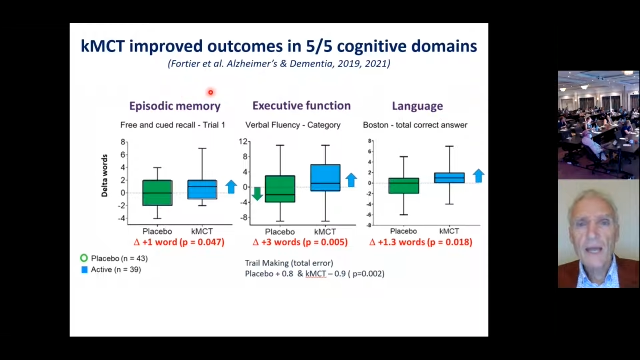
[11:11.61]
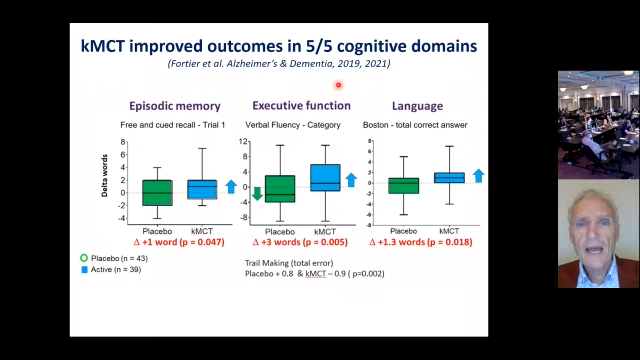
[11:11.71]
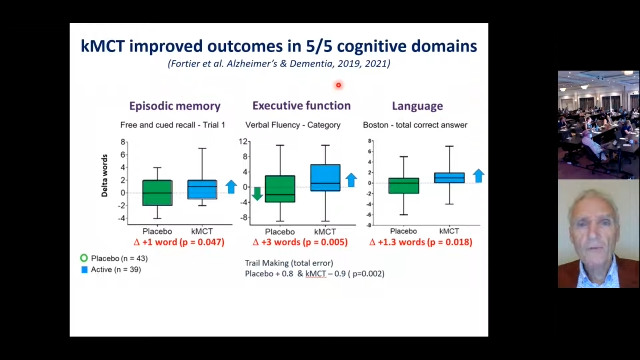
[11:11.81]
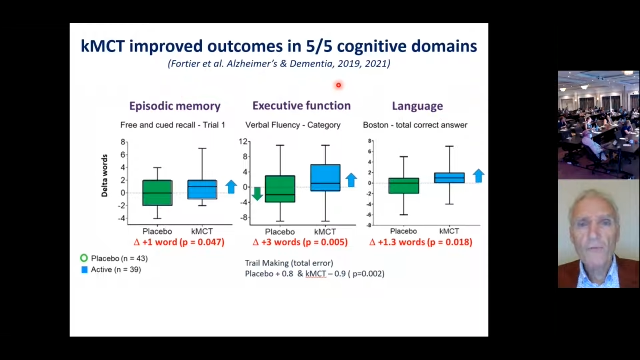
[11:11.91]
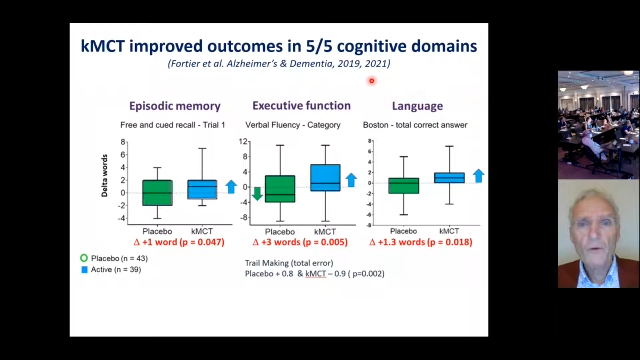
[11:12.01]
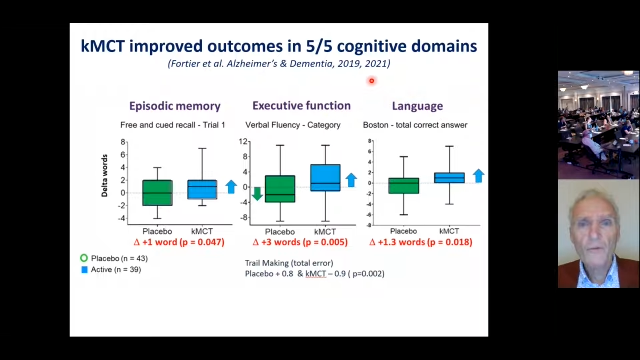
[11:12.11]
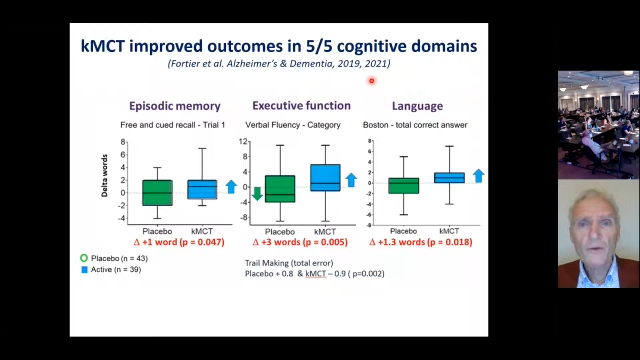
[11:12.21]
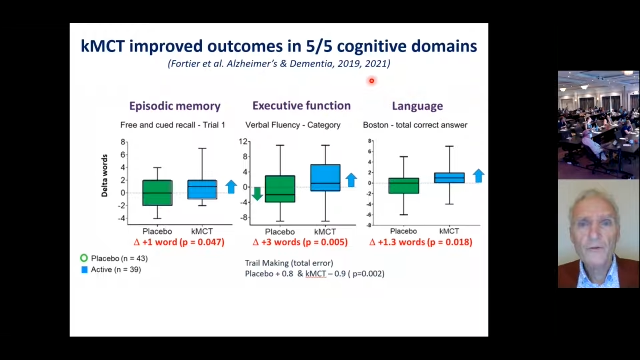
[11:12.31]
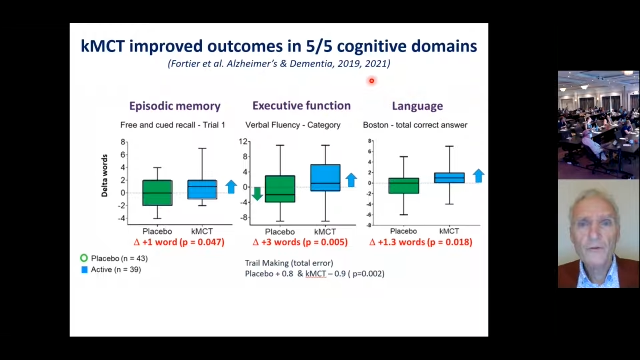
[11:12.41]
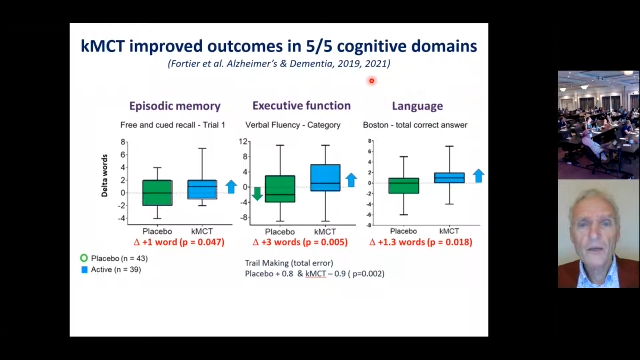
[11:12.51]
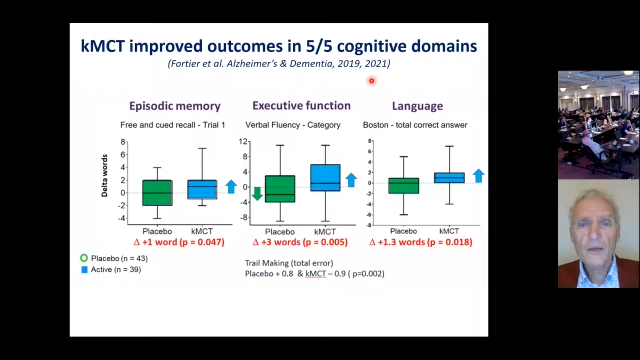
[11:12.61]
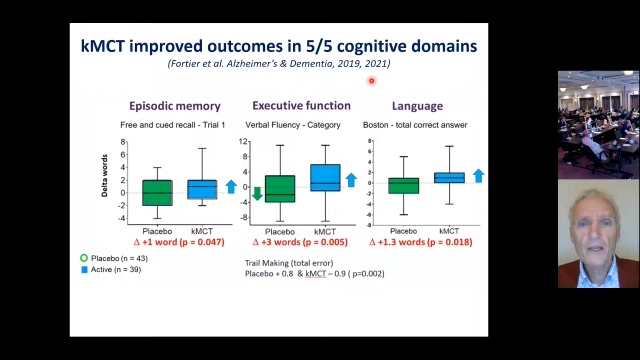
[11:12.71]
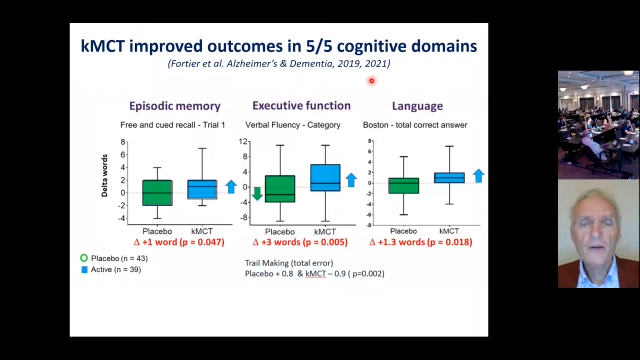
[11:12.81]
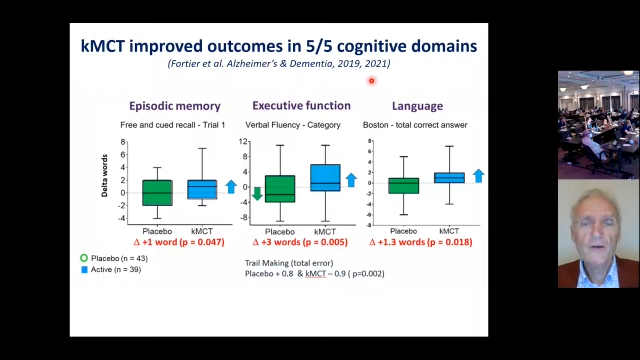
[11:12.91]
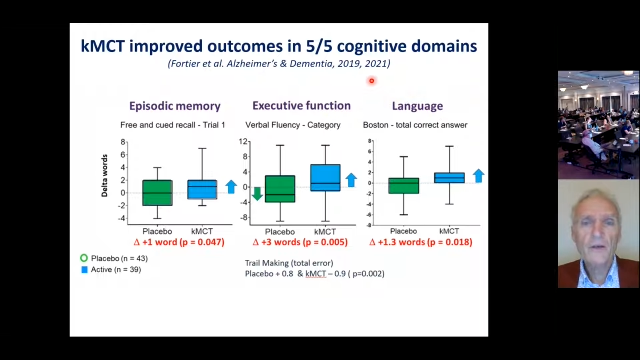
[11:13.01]
and what we're showing
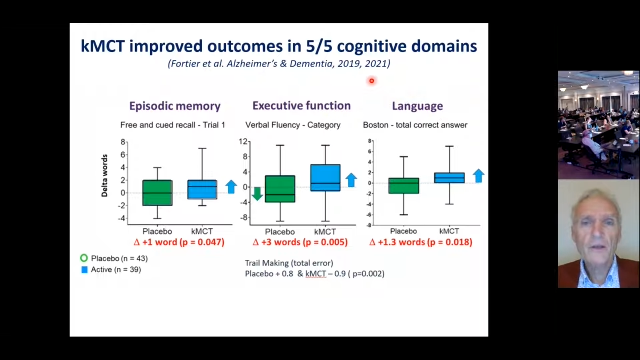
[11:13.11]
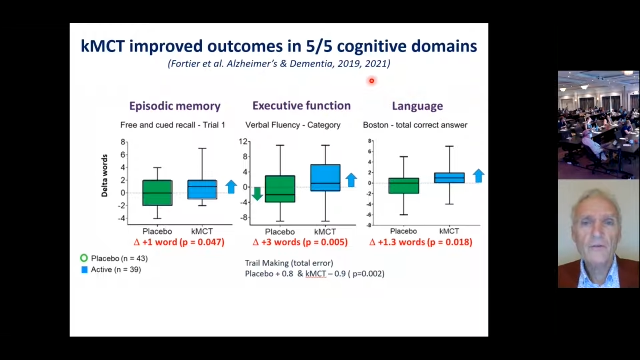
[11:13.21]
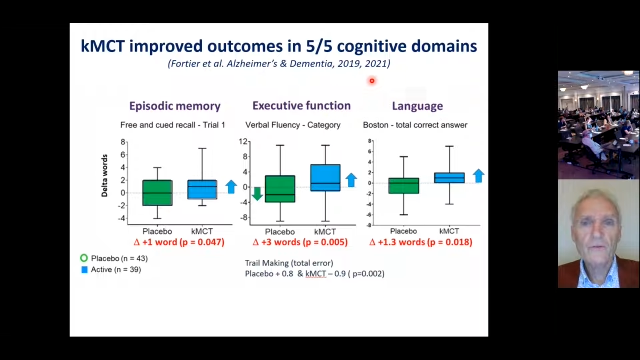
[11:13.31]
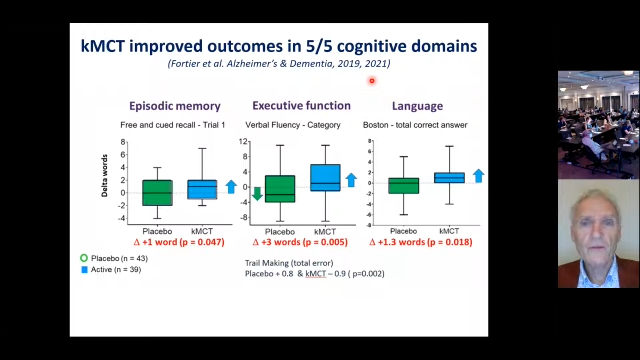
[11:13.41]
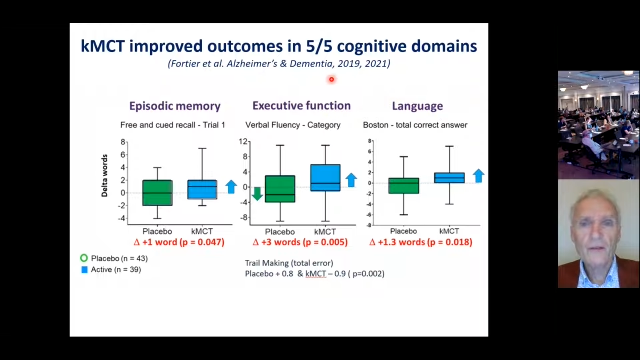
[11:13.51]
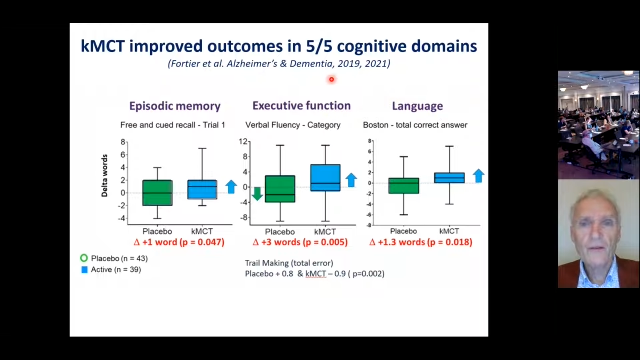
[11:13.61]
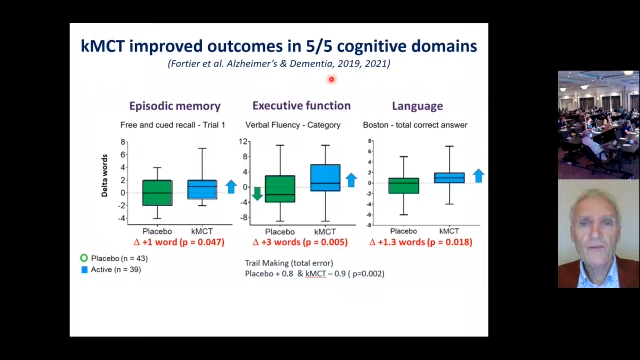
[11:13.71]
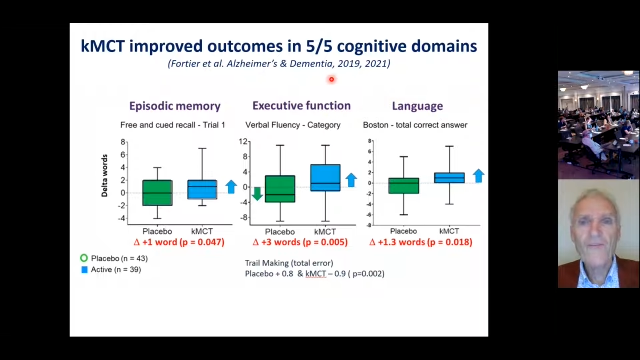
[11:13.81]
here is that